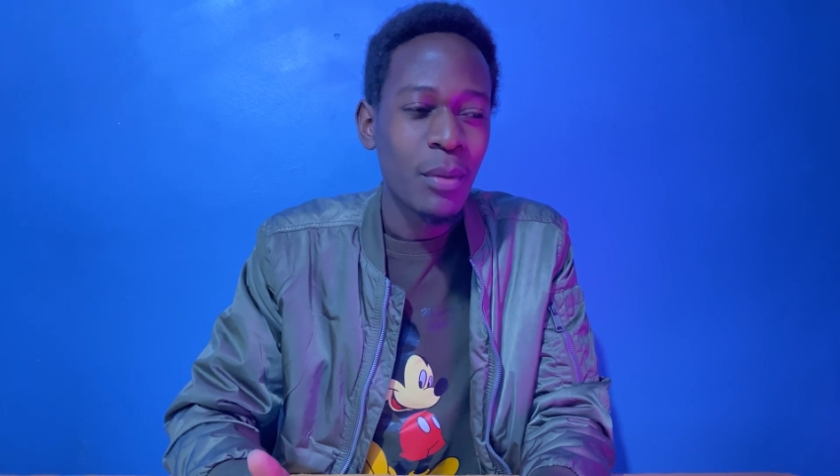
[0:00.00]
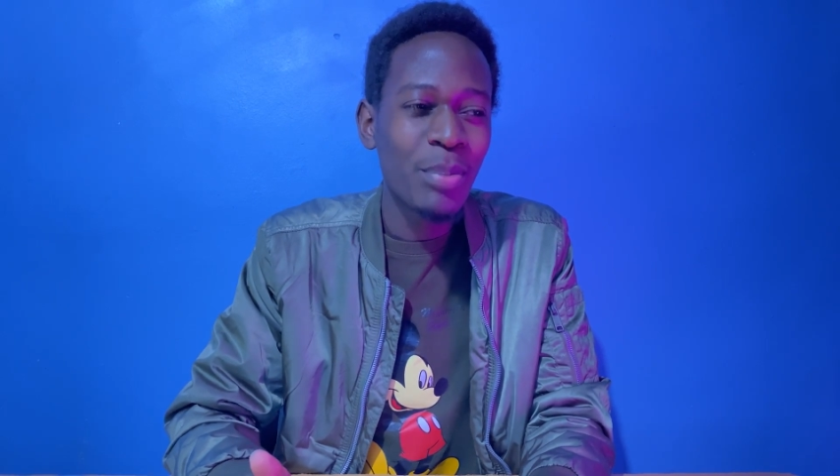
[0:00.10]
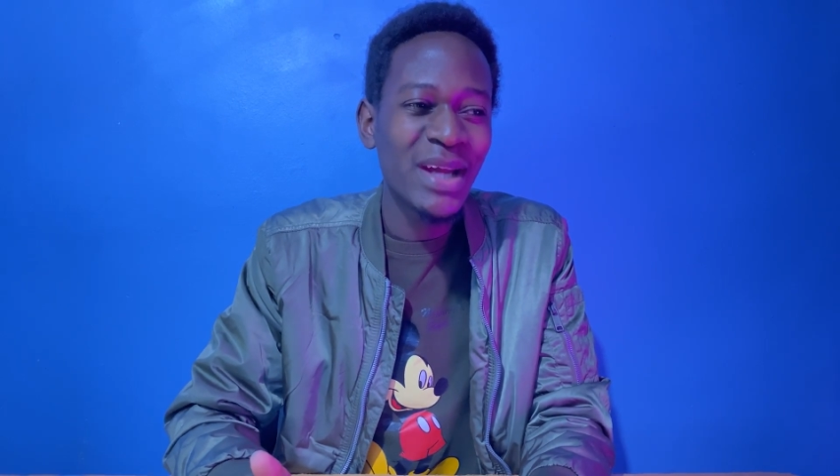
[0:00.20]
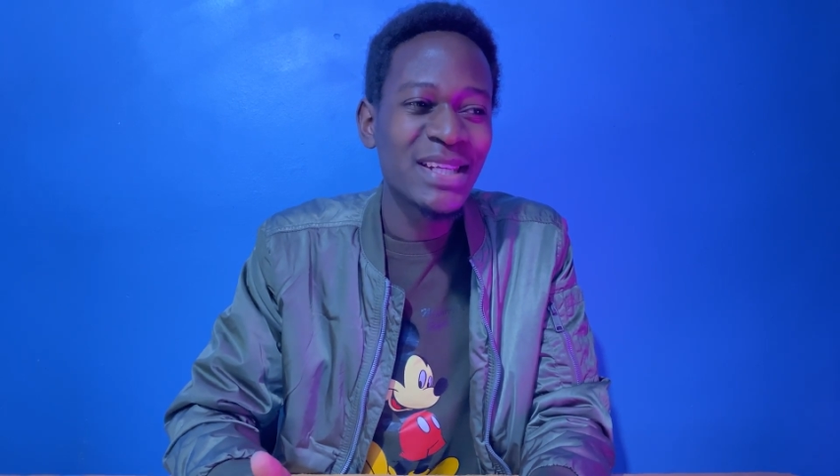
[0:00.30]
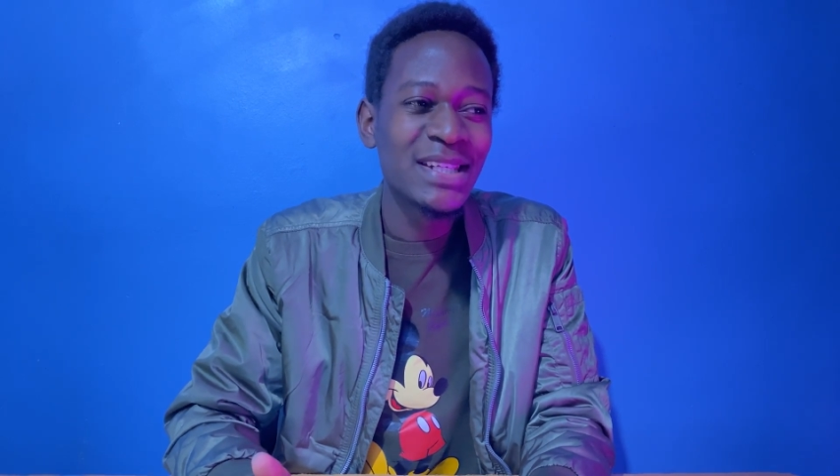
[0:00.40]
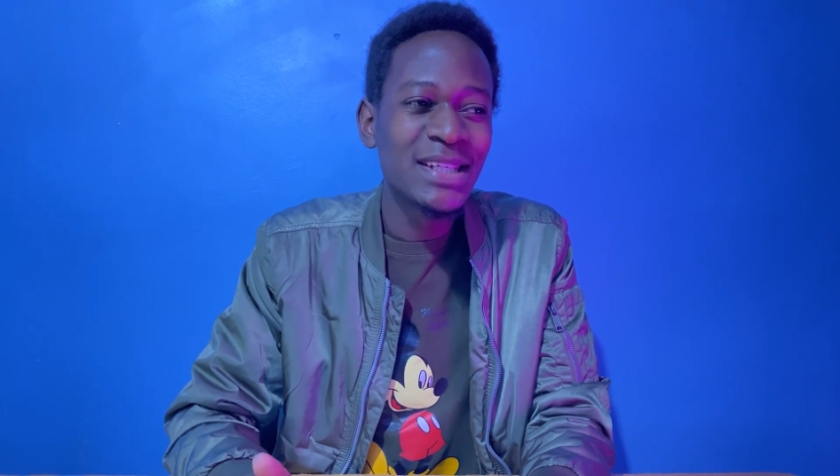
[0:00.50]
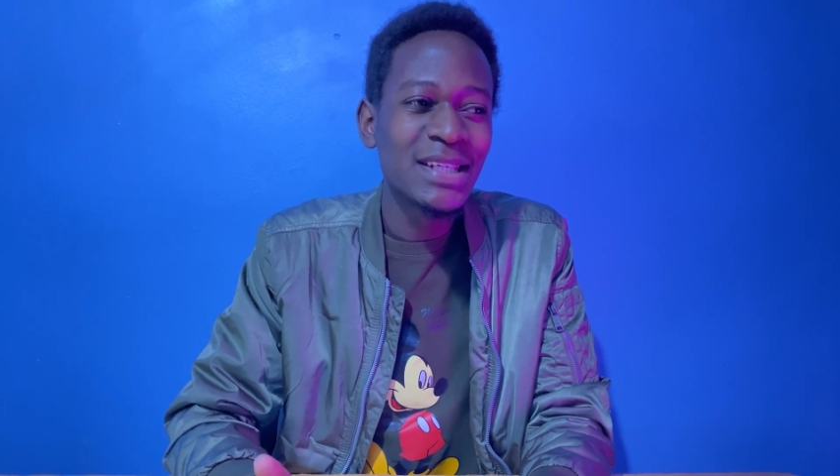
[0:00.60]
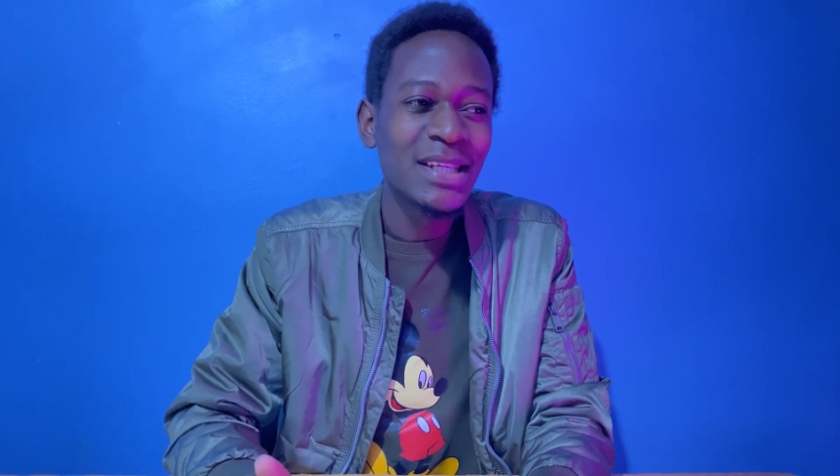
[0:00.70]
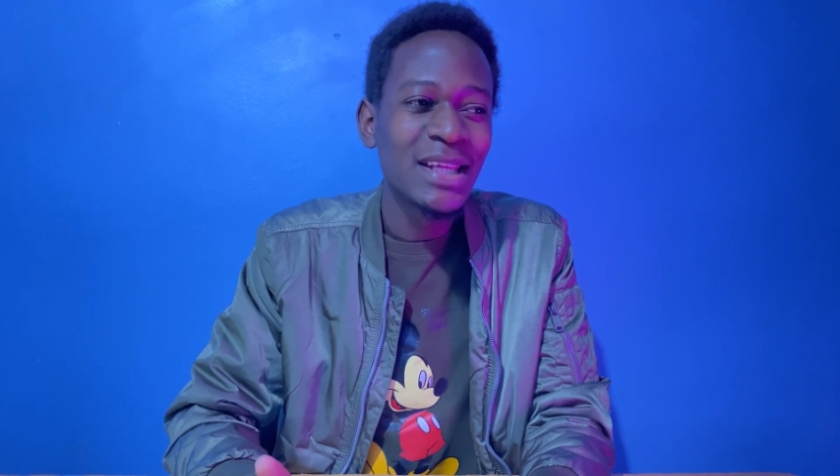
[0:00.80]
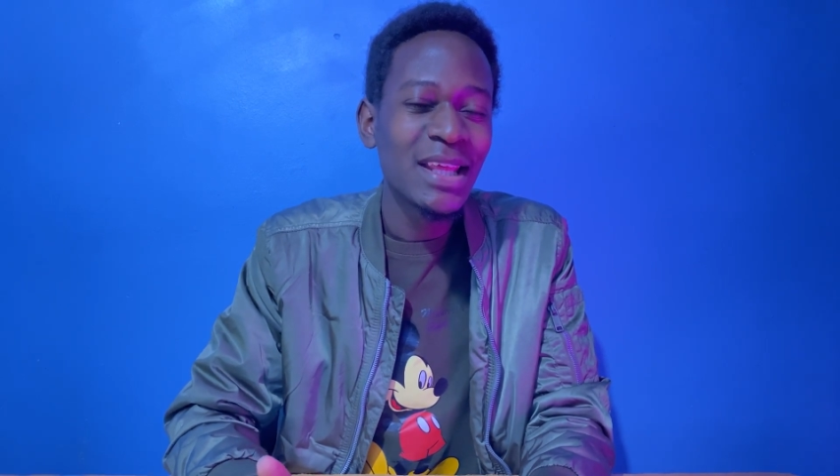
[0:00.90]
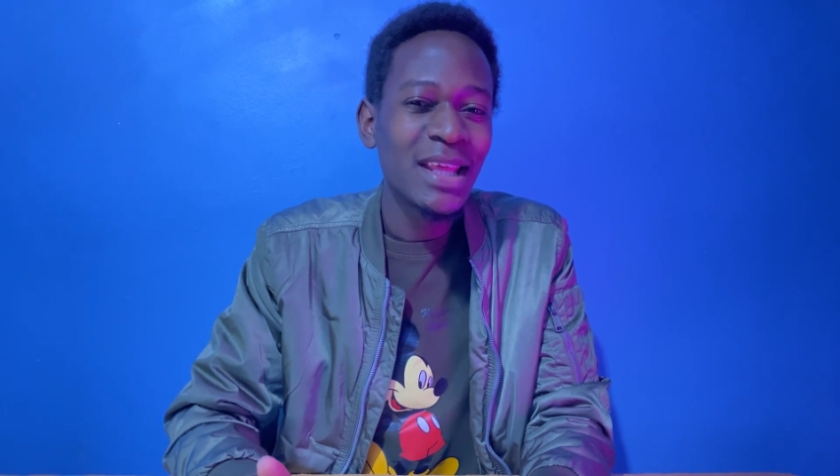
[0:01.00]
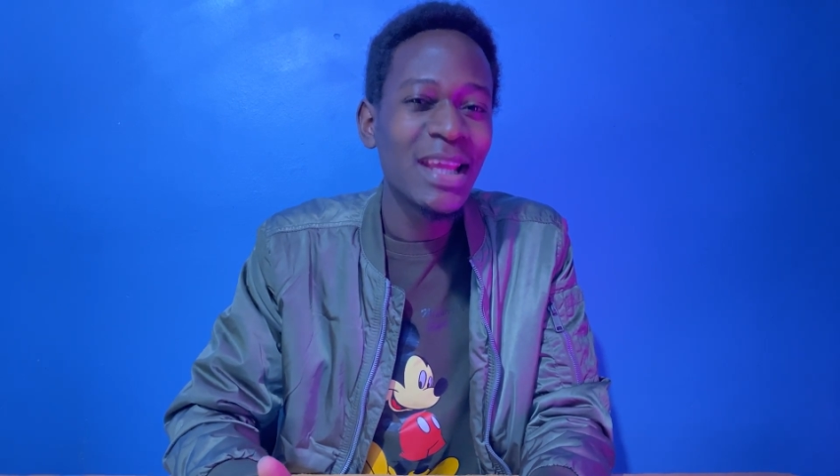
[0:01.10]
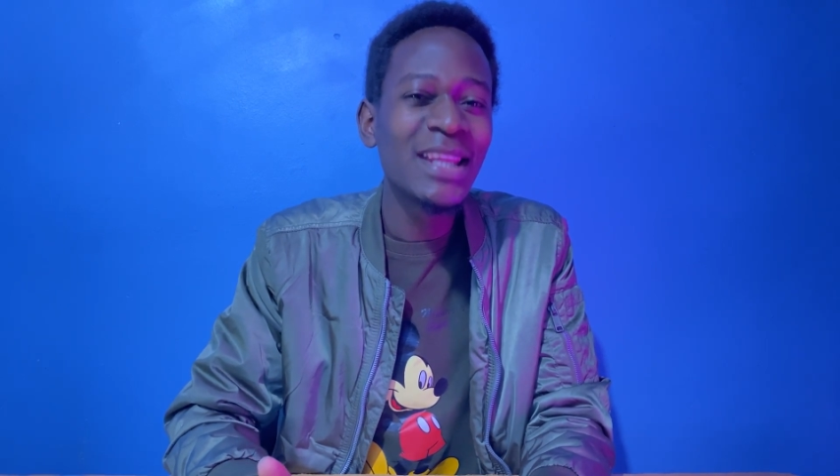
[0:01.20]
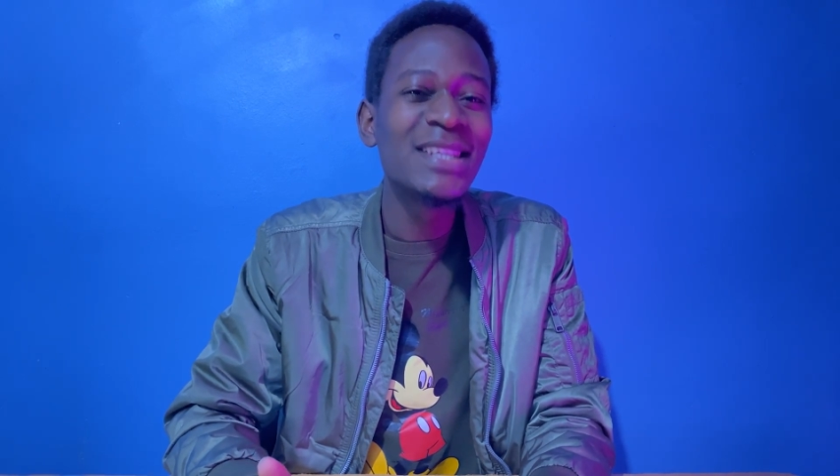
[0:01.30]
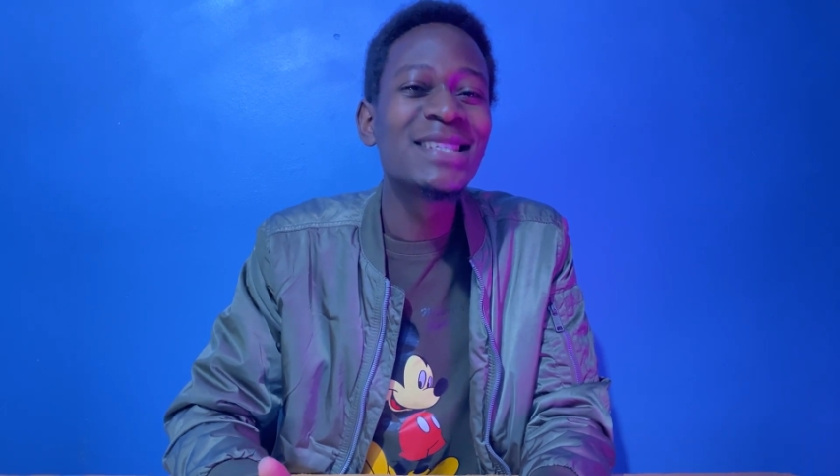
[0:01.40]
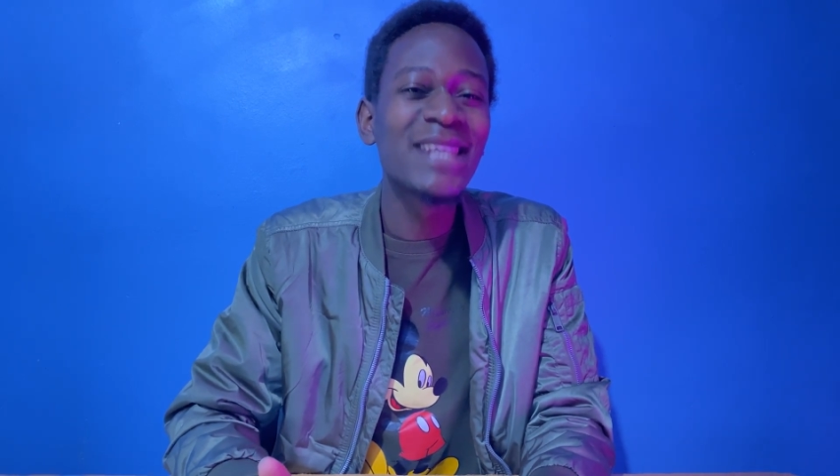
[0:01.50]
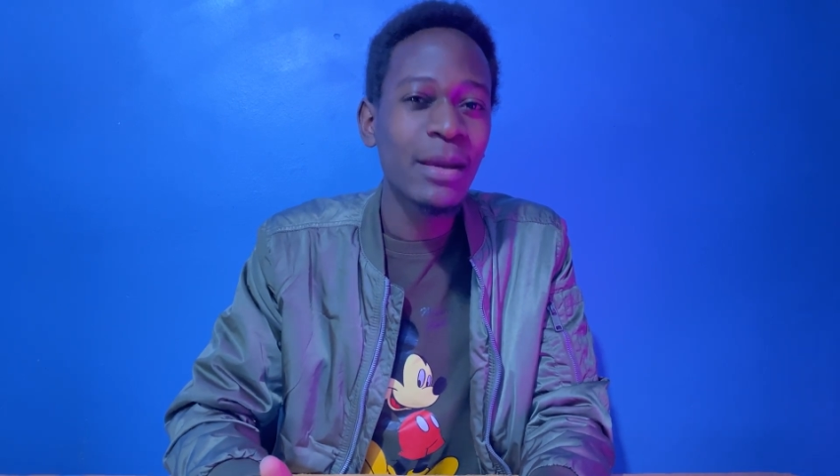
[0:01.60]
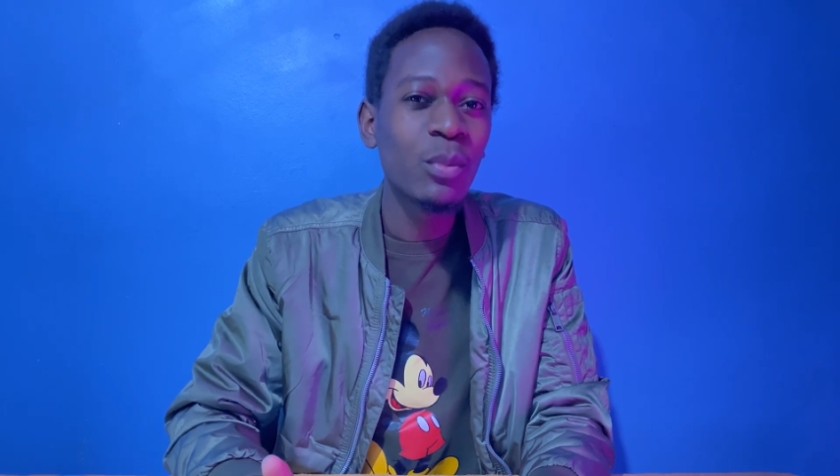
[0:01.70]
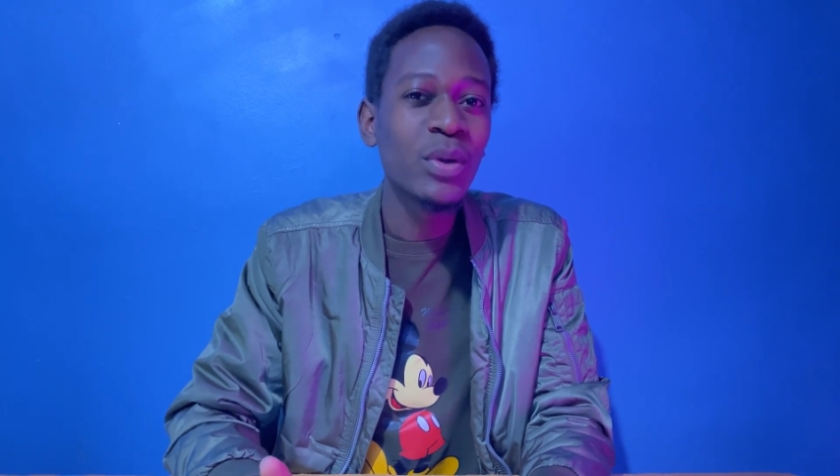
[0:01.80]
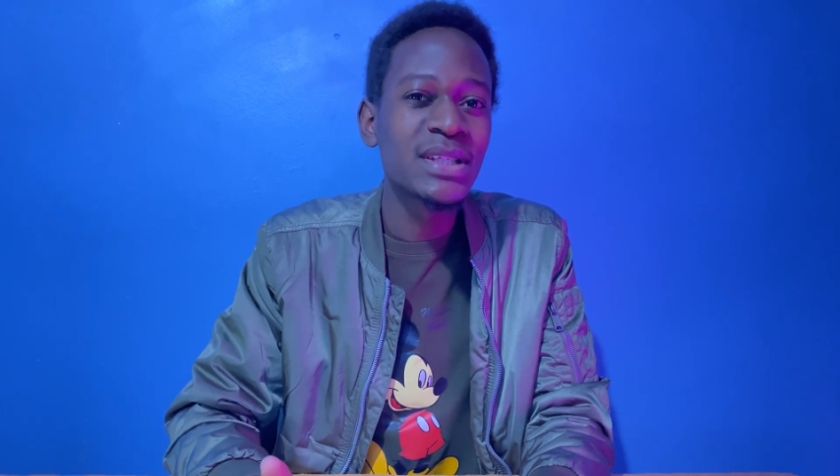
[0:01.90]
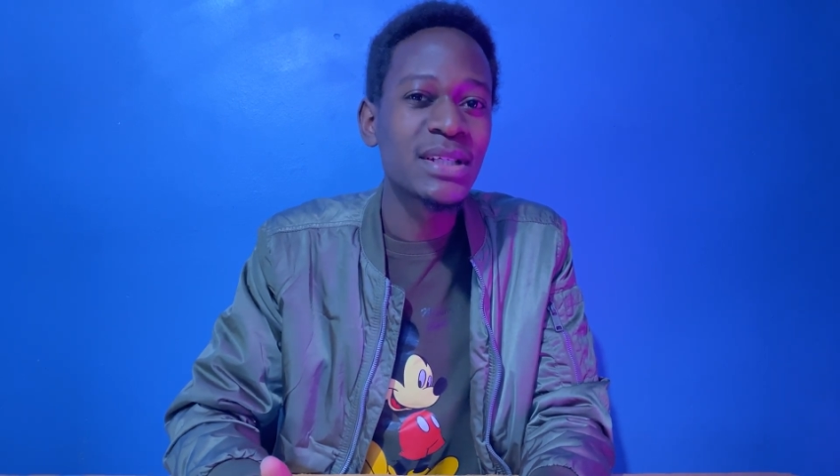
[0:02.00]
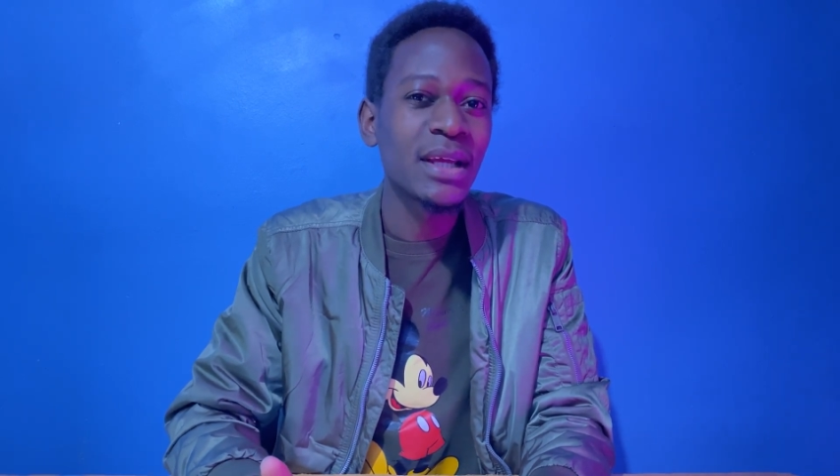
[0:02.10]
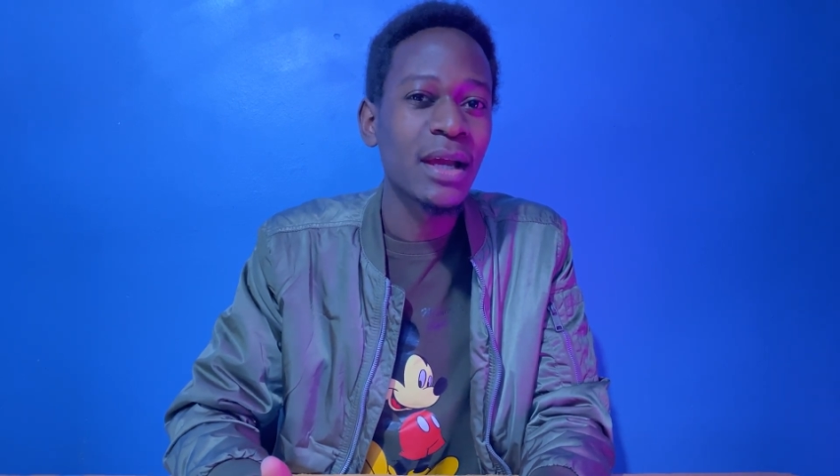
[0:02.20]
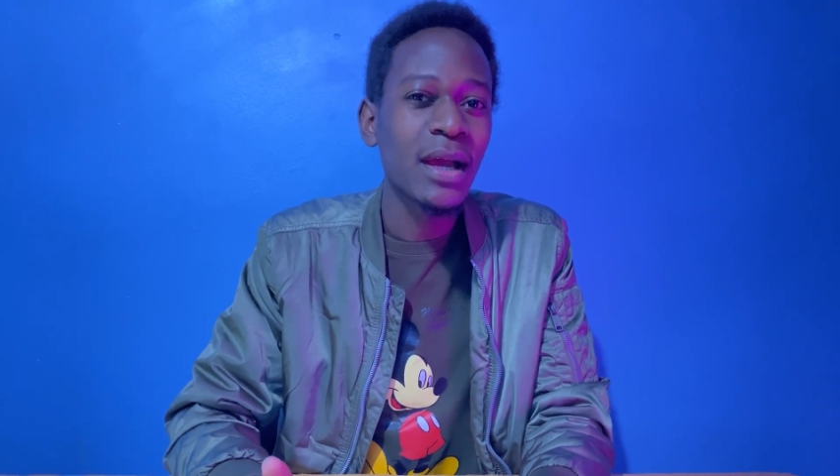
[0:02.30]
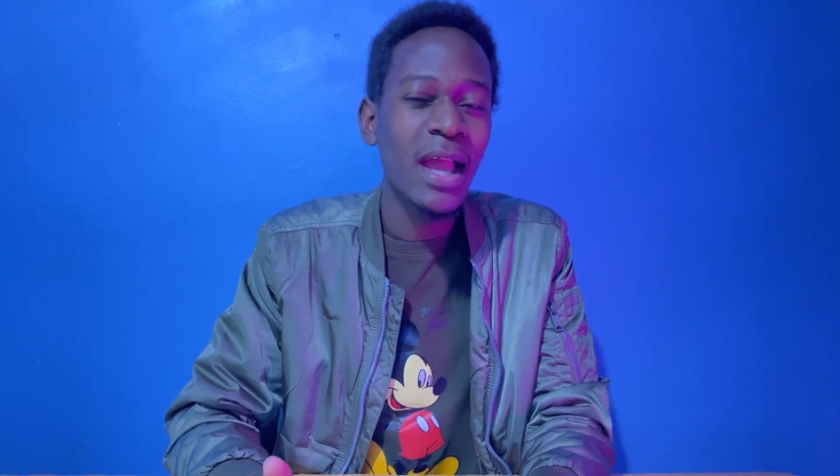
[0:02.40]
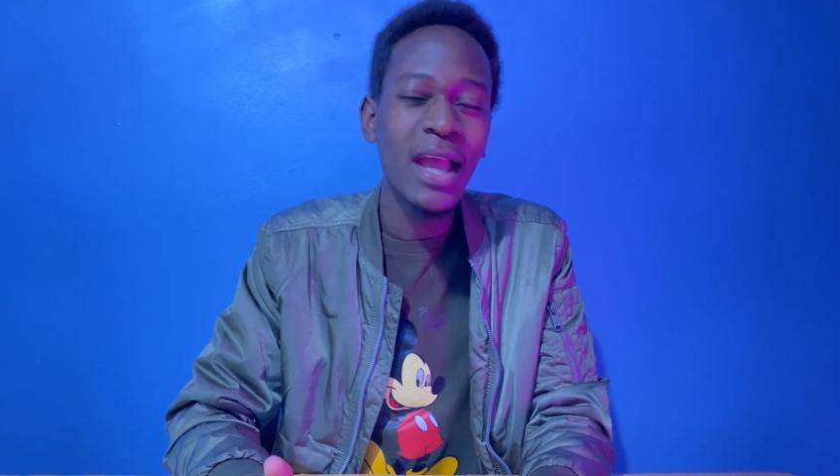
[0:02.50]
but it is time wasting.